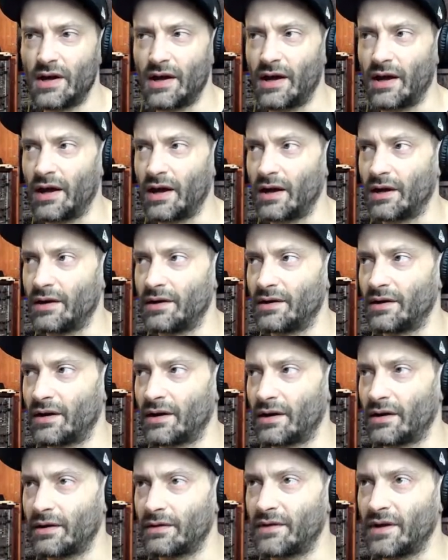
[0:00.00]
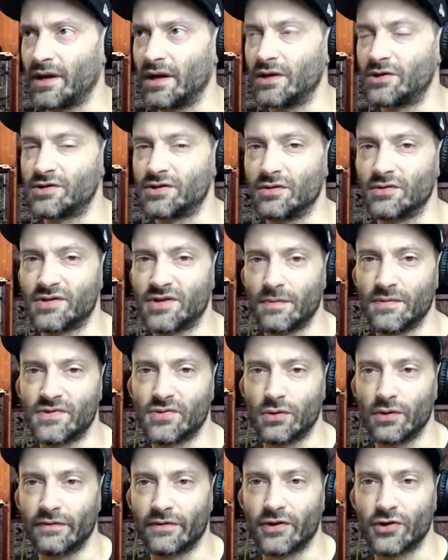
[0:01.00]
and uh, they each do some
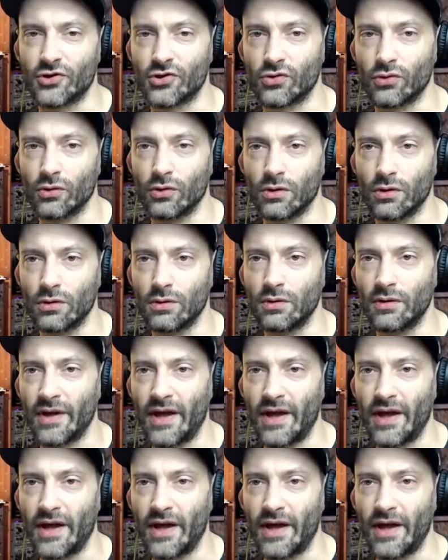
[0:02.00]
sort of control,